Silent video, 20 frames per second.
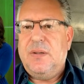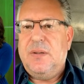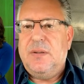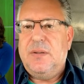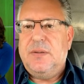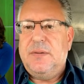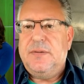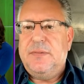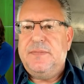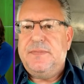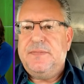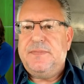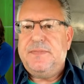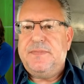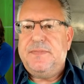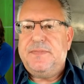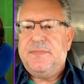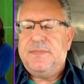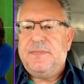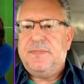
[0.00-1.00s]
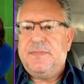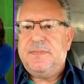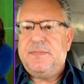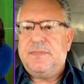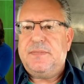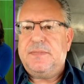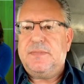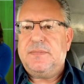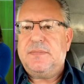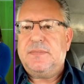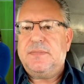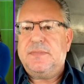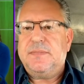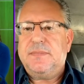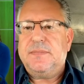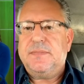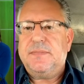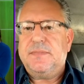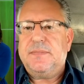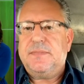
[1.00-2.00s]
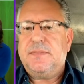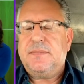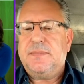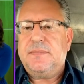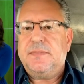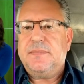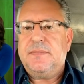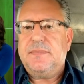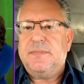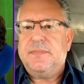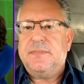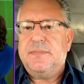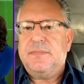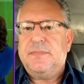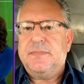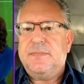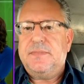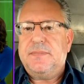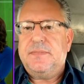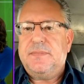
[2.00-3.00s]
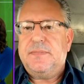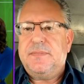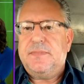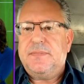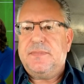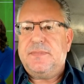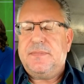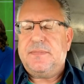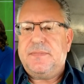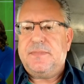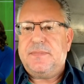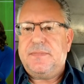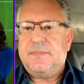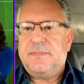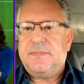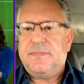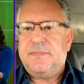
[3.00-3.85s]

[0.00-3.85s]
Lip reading: No words are spoken by the person on screen.